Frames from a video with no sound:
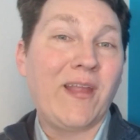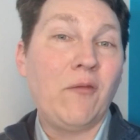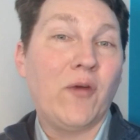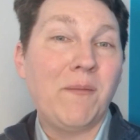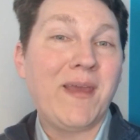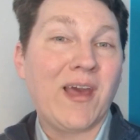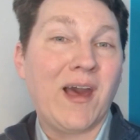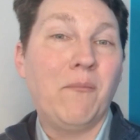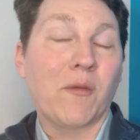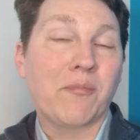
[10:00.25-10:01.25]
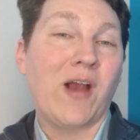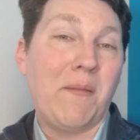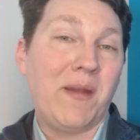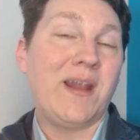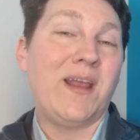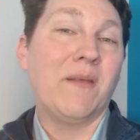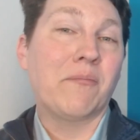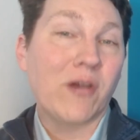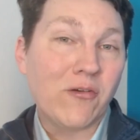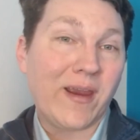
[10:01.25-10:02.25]
they want to become more prominent in the
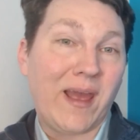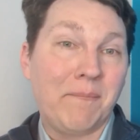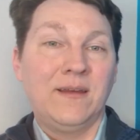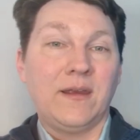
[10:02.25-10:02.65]
program.